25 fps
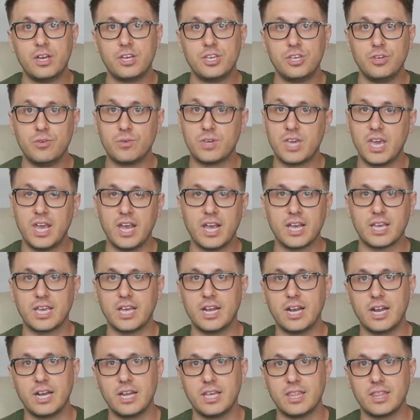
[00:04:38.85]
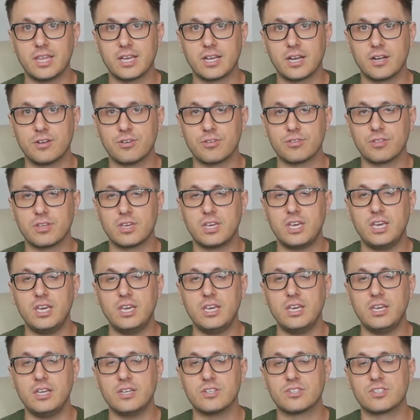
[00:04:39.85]
you can't get anything under the
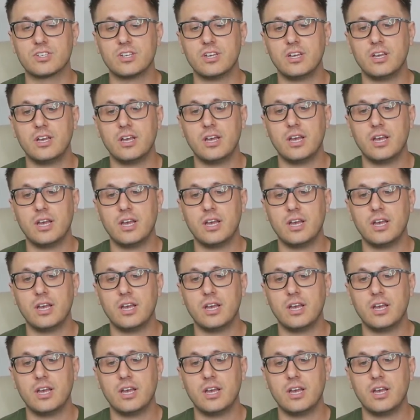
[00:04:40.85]
keys.